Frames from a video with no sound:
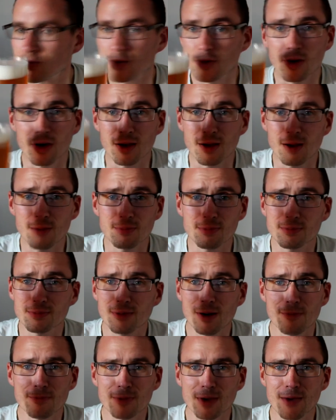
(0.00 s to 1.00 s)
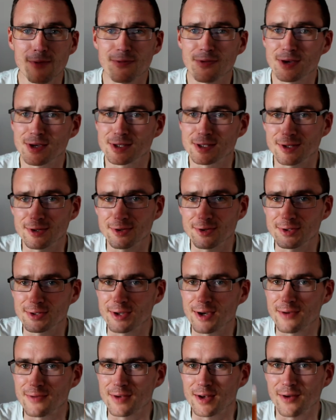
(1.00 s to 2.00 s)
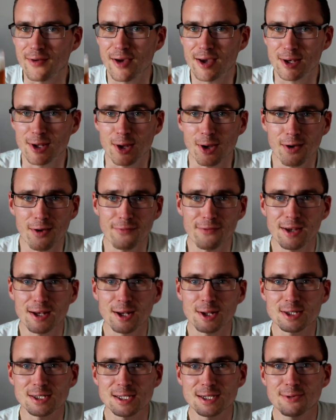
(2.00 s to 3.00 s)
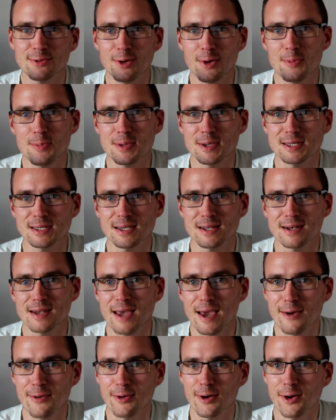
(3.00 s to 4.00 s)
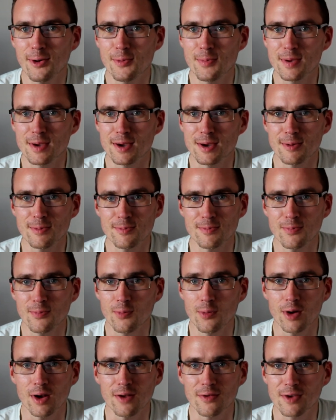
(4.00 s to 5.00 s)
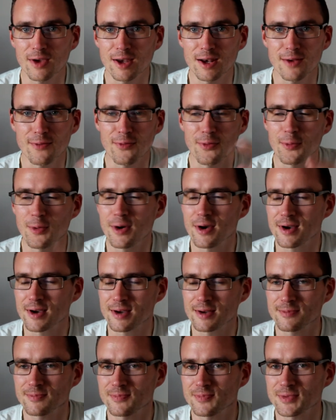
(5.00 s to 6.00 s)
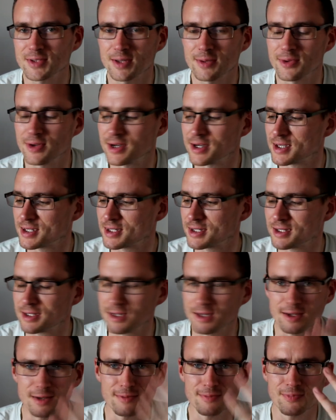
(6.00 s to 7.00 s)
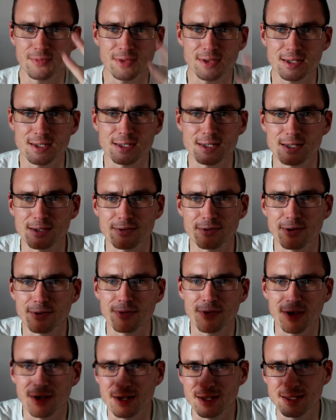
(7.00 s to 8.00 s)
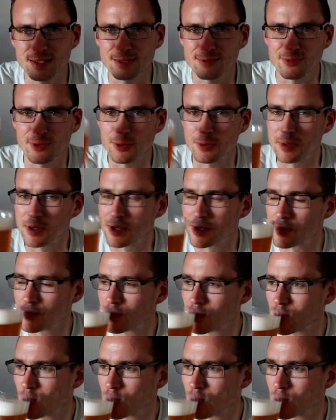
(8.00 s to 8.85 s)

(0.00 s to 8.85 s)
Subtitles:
Right, I'm getting thirsty. I've got to dive in. I've had a 0% alcohol beer when I'm getting in from work some nights, and this is the real thing. I need some real beer.